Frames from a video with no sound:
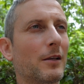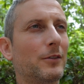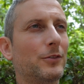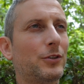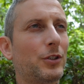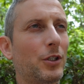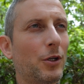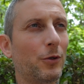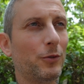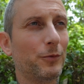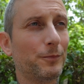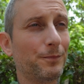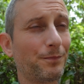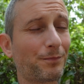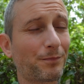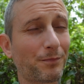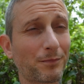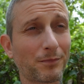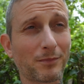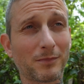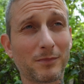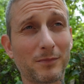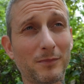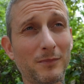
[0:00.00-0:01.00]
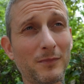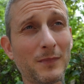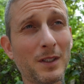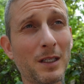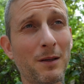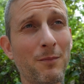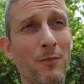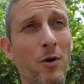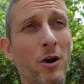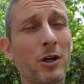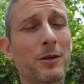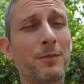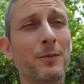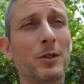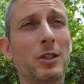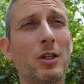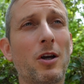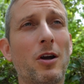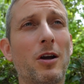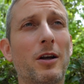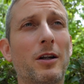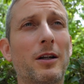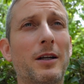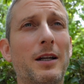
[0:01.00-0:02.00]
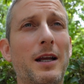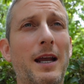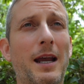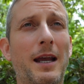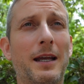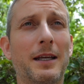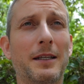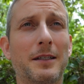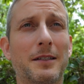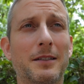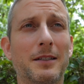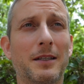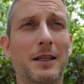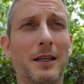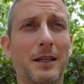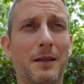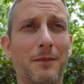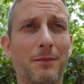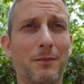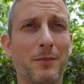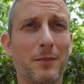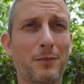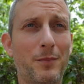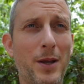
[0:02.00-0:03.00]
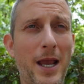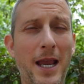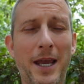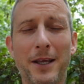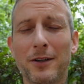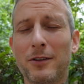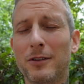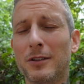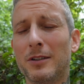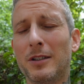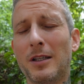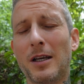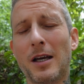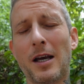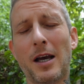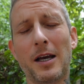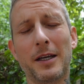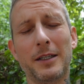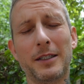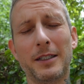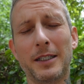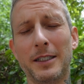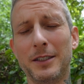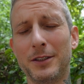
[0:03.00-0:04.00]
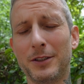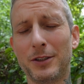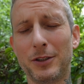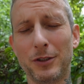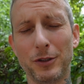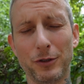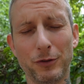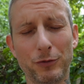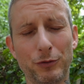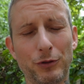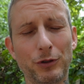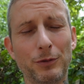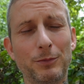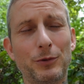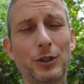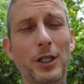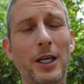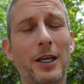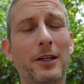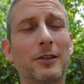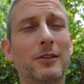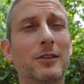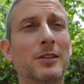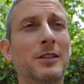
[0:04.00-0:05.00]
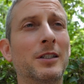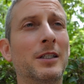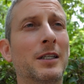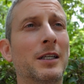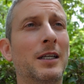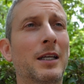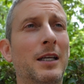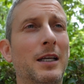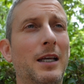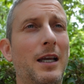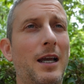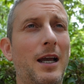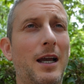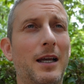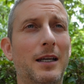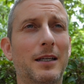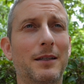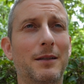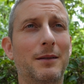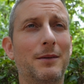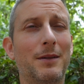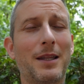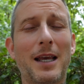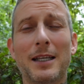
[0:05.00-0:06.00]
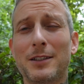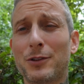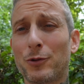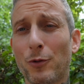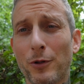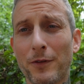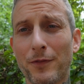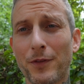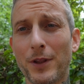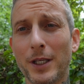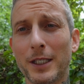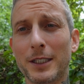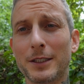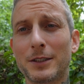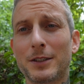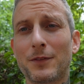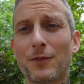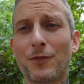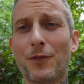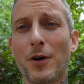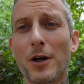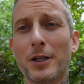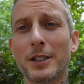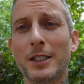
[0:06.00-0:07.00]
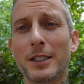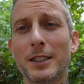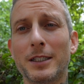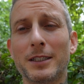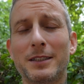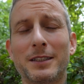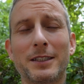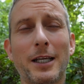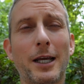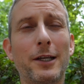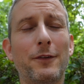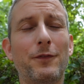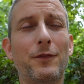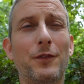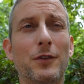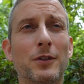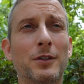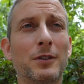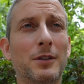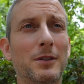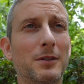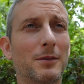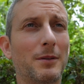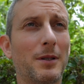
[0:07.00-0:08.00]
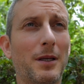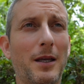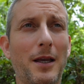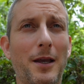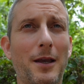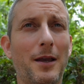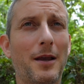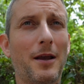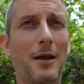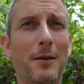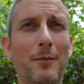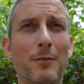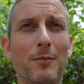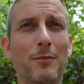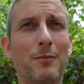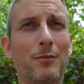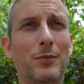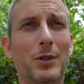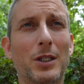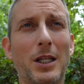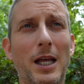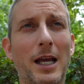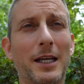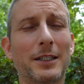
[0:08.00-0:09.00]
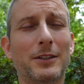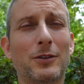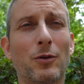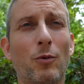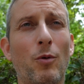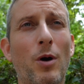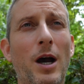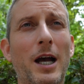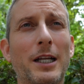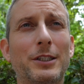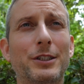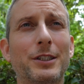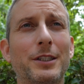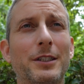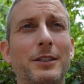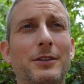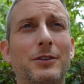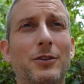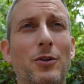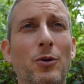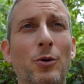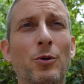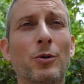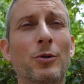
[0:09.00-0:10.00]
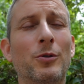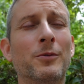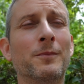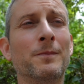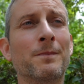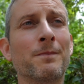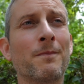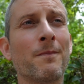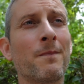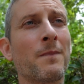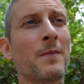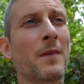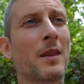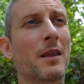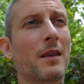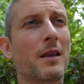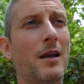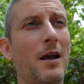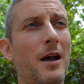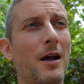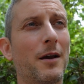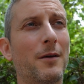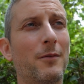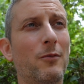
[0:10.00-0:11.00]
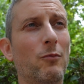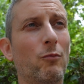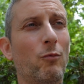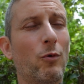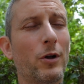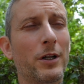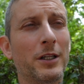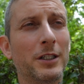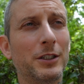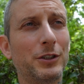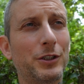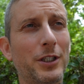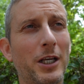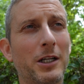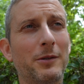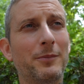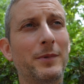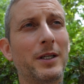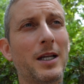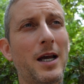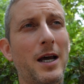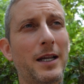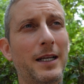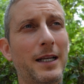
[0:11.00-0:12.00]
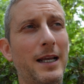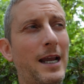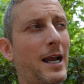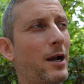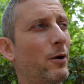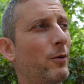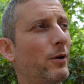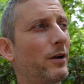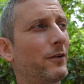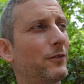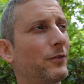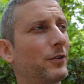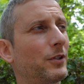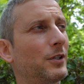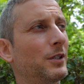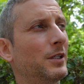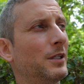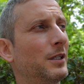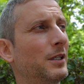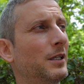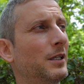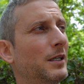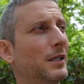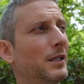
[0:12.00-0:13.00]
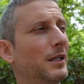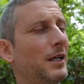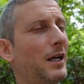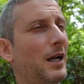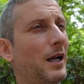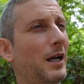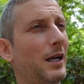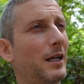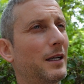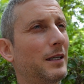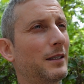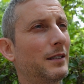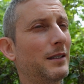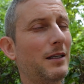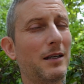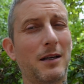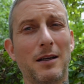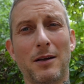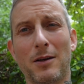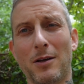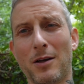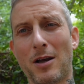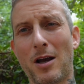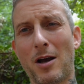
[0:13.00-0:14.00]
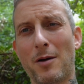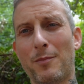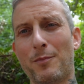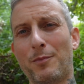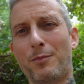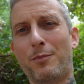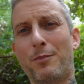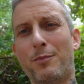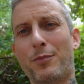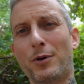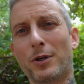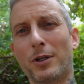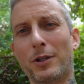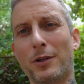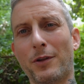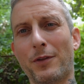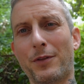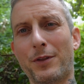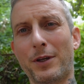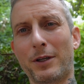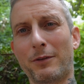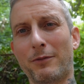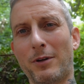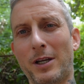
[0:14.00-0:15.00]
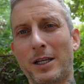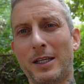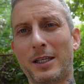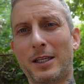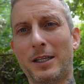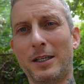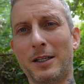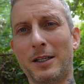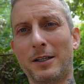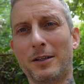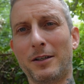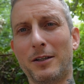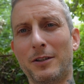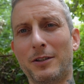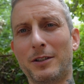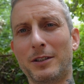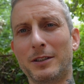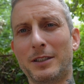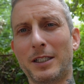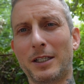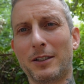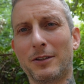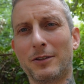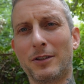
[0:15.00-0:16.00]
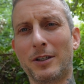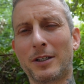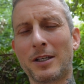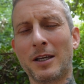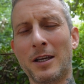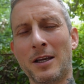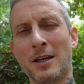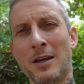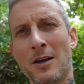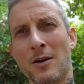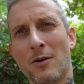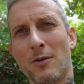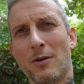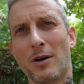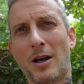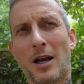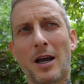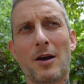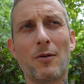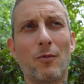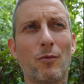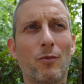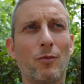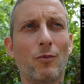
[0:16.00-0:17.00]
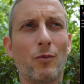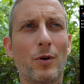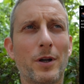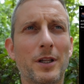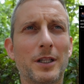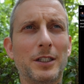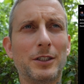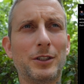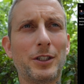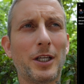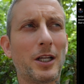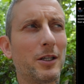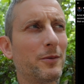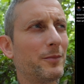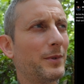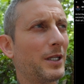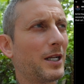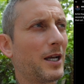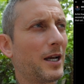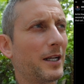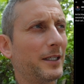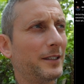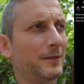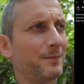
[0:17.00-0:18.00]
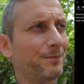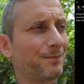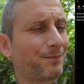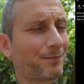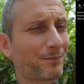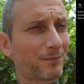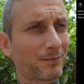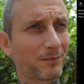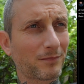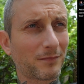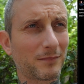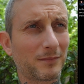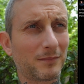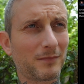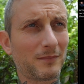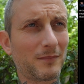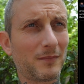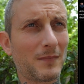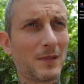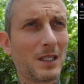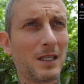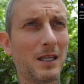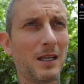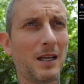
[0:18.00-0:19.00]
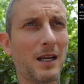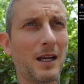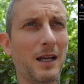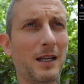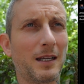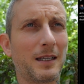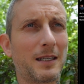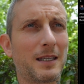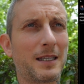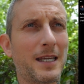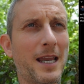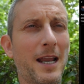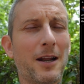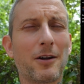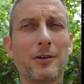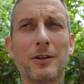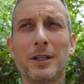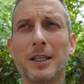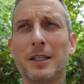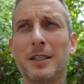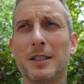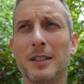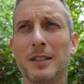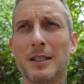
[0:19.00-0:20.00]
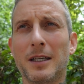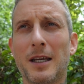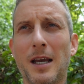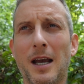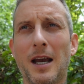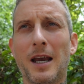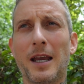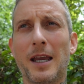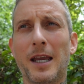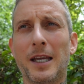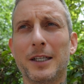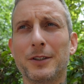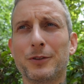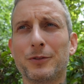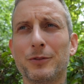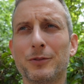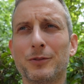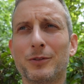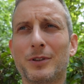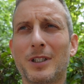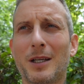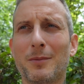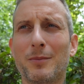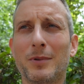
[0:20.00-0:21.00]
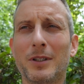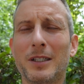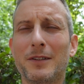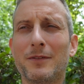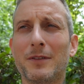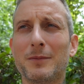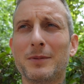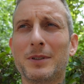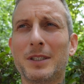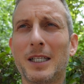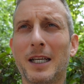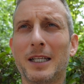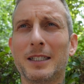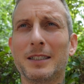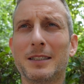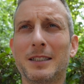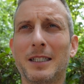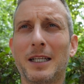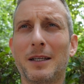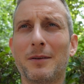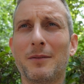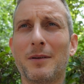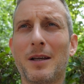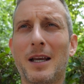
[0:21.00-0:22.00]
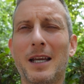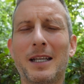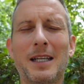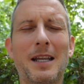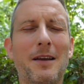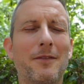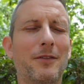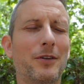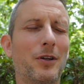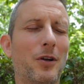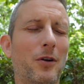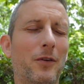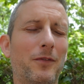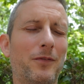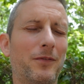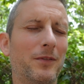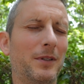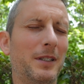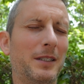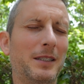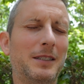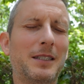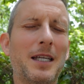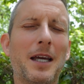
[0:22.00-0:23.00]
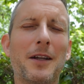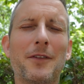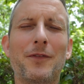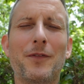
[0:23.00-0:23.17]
So Mark Millar had a panel on his YouTube channel. That sort of thing is fun and insightful. I'm glad to watch it. It's cool. One of the gentlemen on it, however, I'll put a little thing right here. You can take a look. One of the gentlemen on it, Kerry Andrews, I believe I'm saying his name. I never know if he's got a